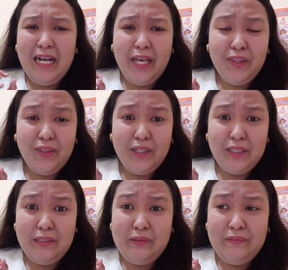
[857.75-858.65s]
I
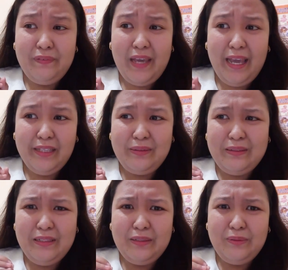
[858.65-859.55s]
thought Luffy ate
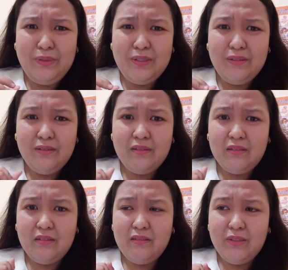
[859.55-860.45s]
all the
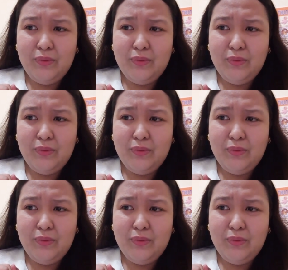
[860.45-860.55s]
Oshiruko.